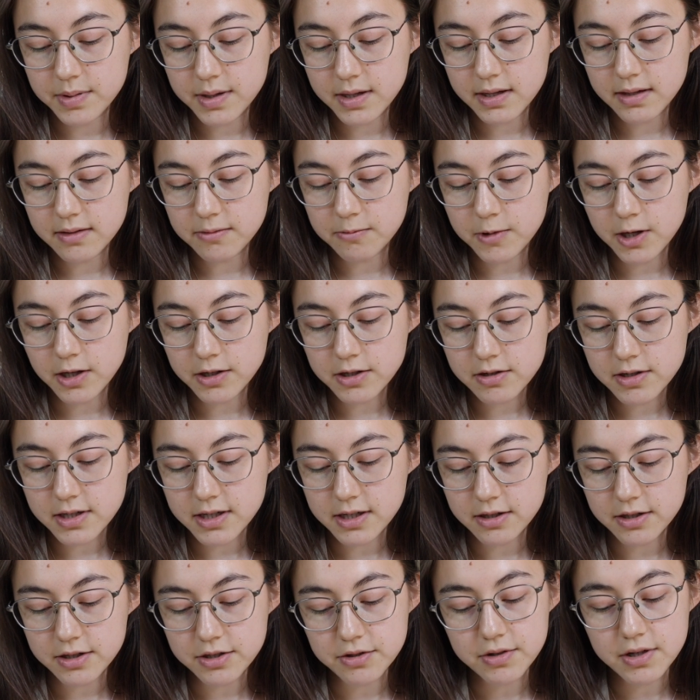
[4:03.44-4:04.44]
but while you're
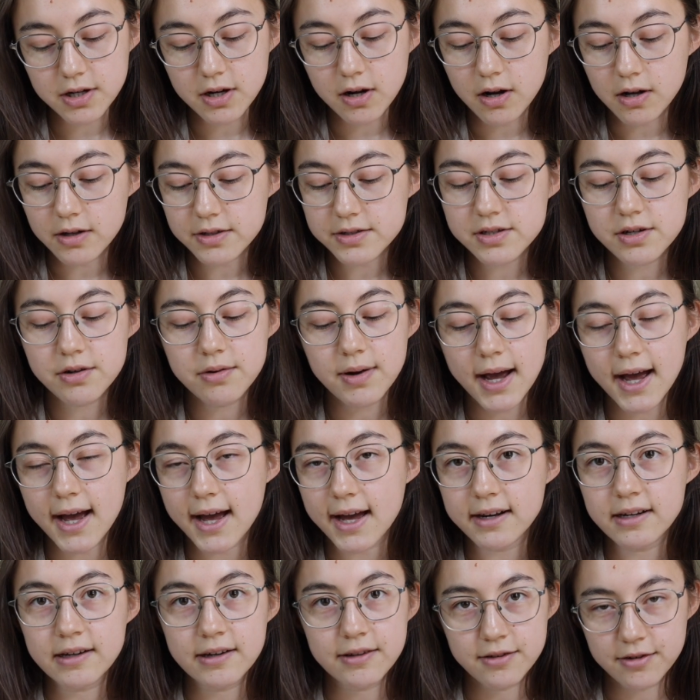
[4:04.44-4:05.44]
here, you can also
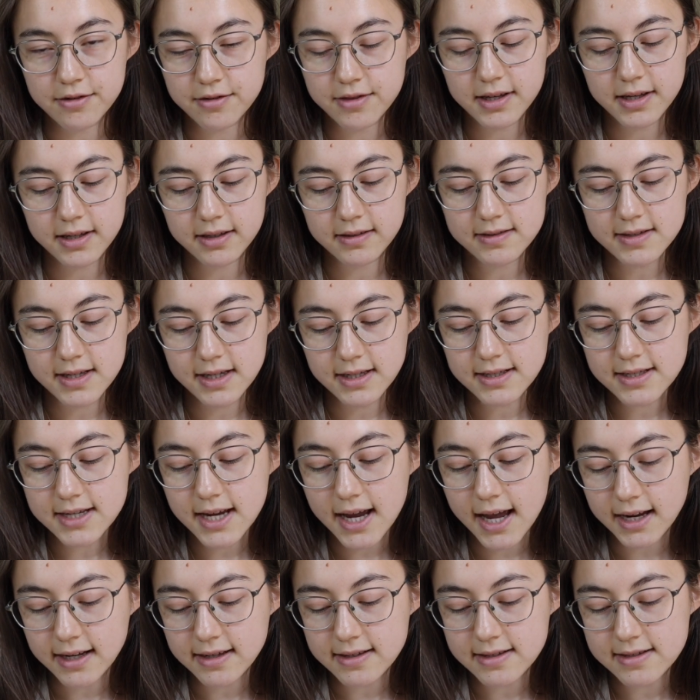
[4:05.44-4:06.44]
add other things like
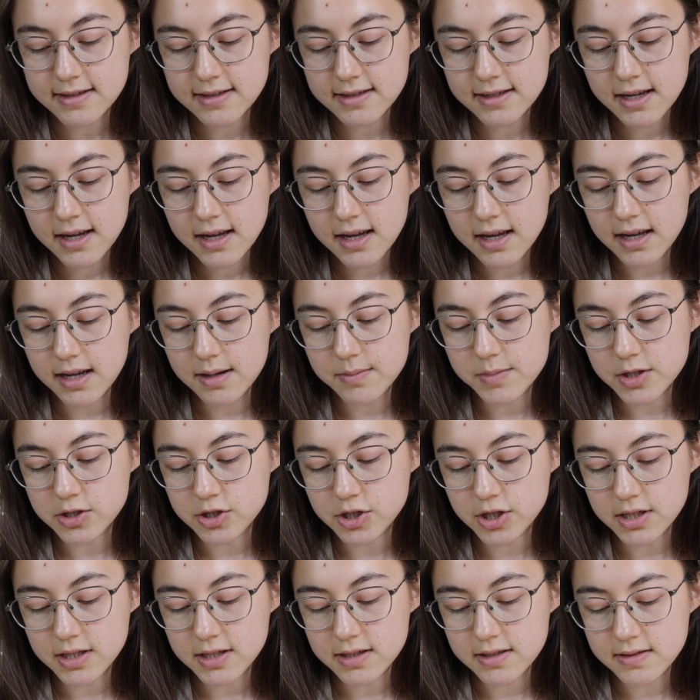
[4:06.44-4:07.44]
text,
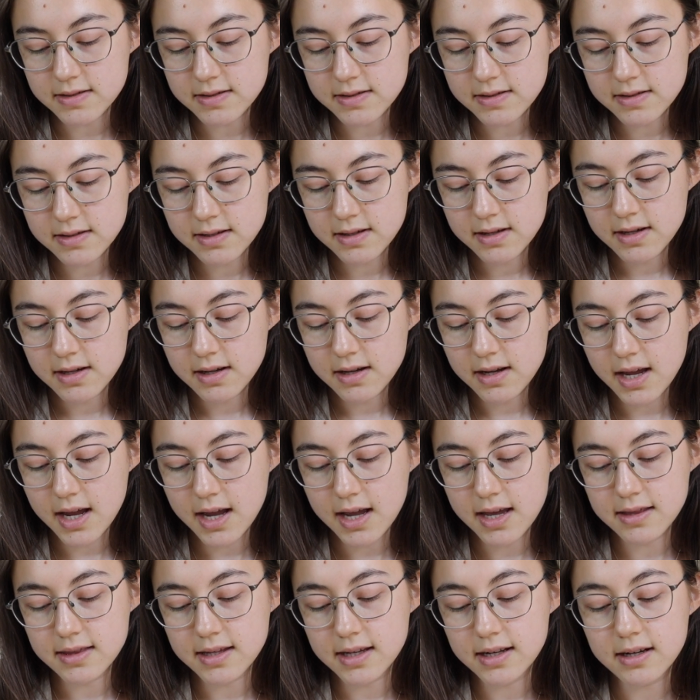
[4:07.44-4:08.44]
images,
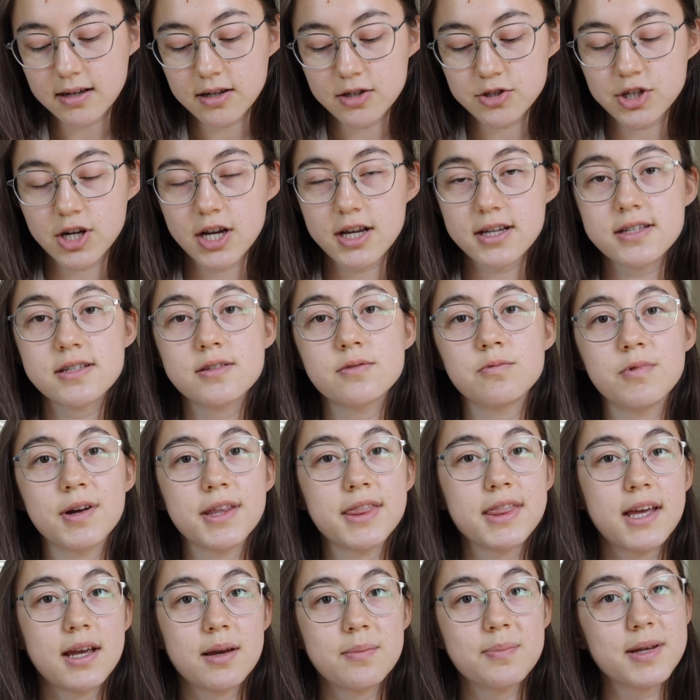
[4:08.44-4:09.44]
and then adjust
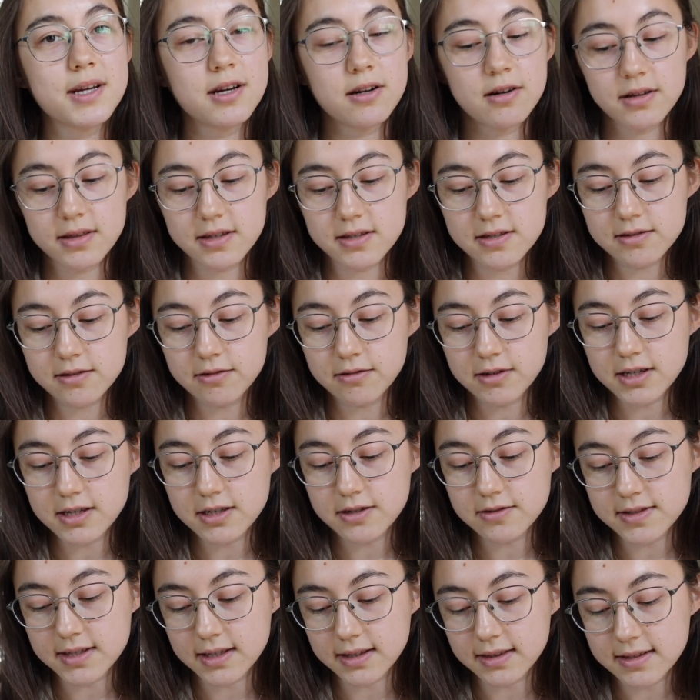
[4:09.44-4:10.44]
when they appear on the screen
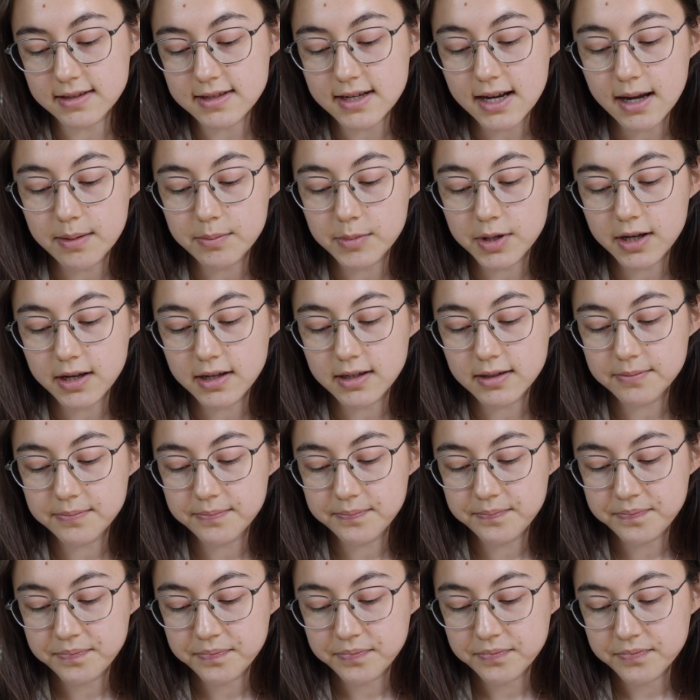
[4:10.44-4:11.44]
using the timeline.
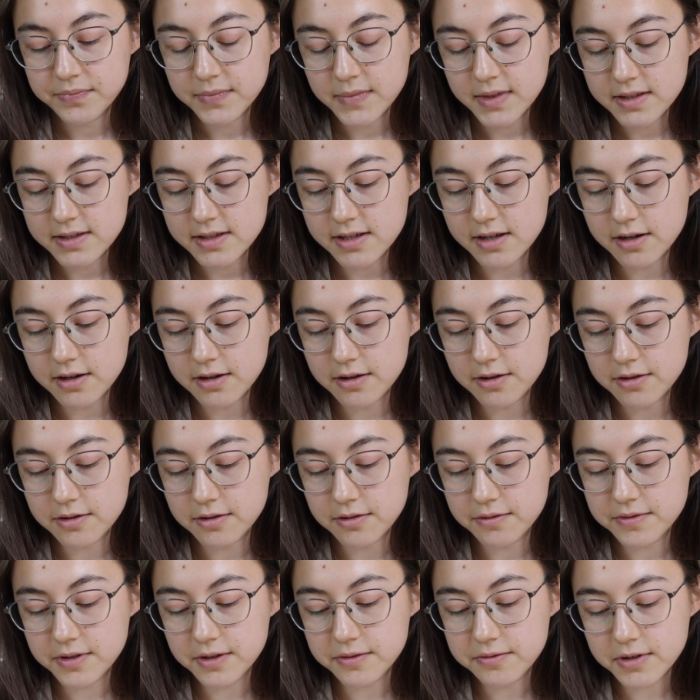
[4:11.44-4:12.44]

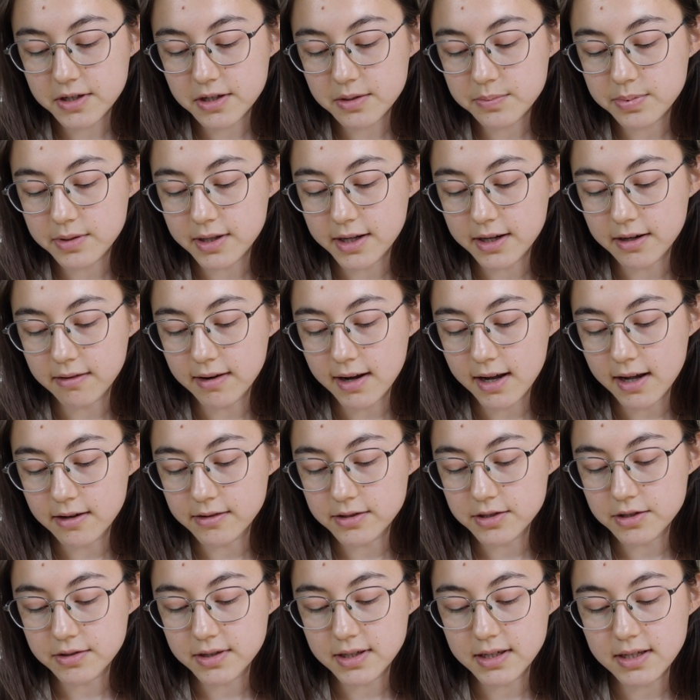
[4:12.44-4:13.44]
So feel free to play
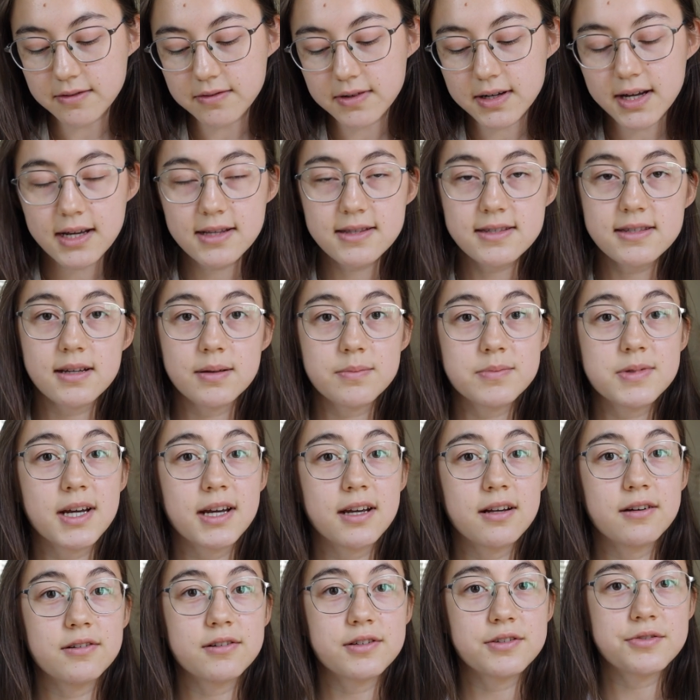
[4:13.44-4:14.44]
around. You can even add
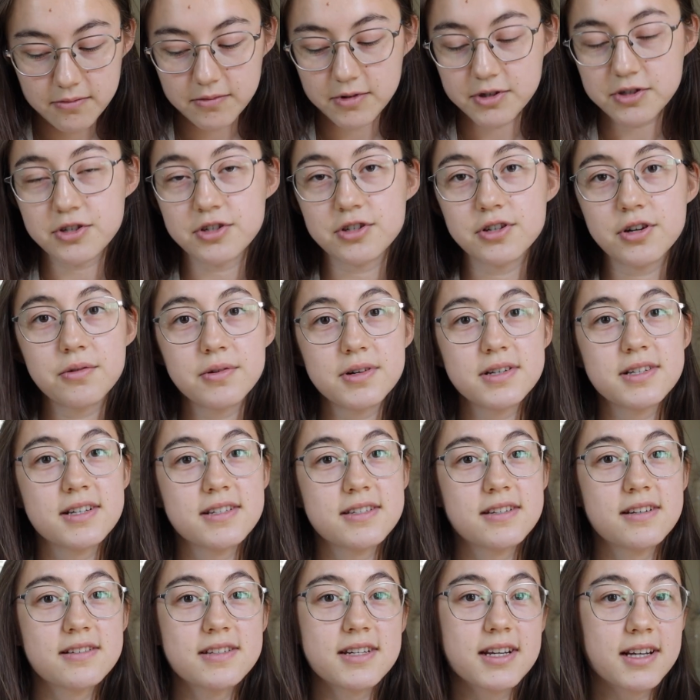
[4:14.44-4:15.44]
subtitles, which no one
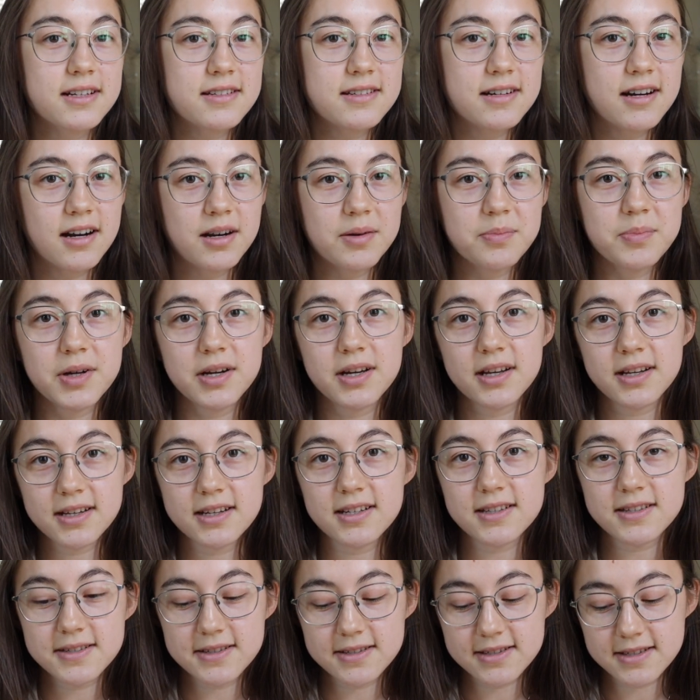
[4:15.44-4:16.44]
does on TikTok, but
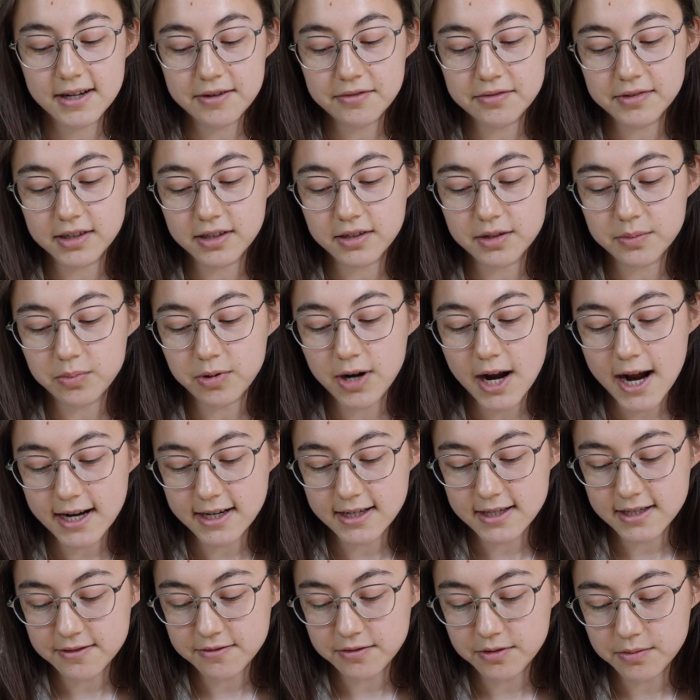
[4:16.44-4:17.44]
it's definitely good
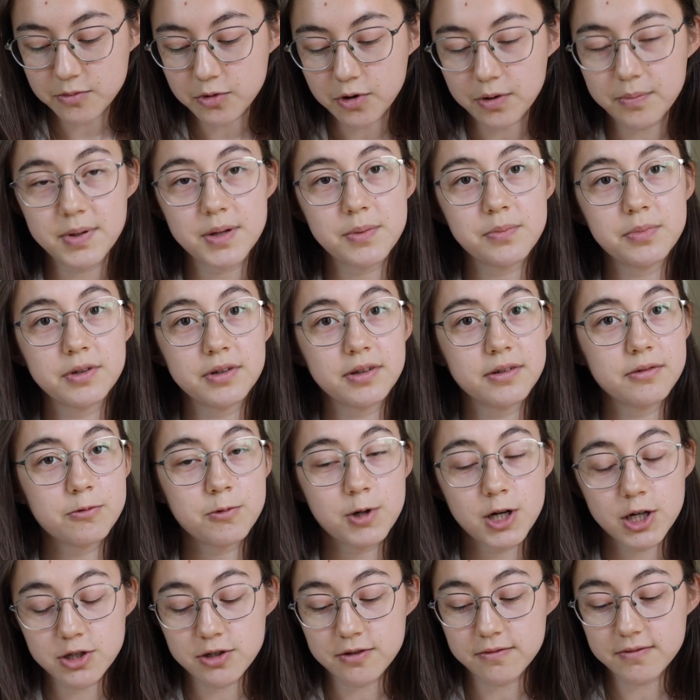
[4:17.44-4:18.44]
practice for more people to
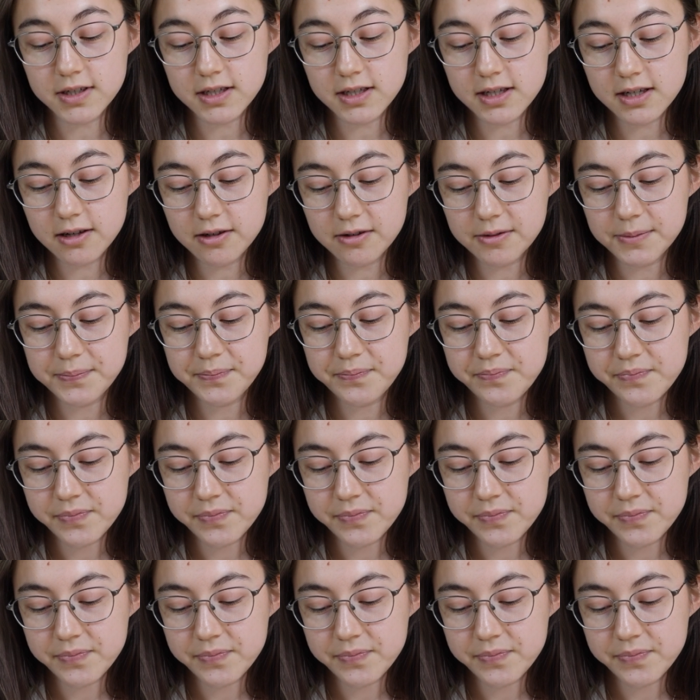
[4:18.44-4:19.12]
watch your video.